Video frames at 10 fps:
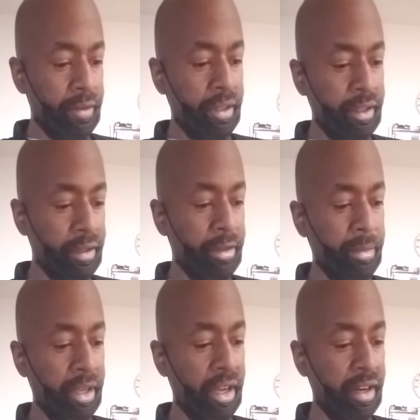because it's going
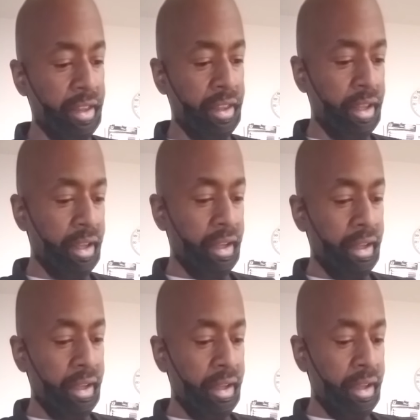to be kind of thick
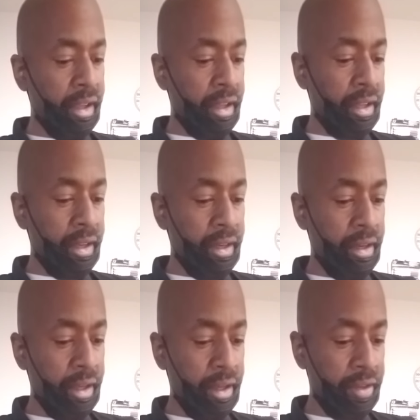and
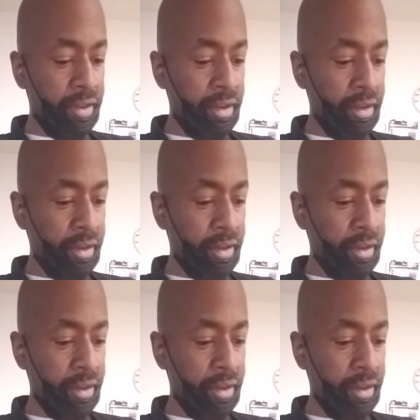dense.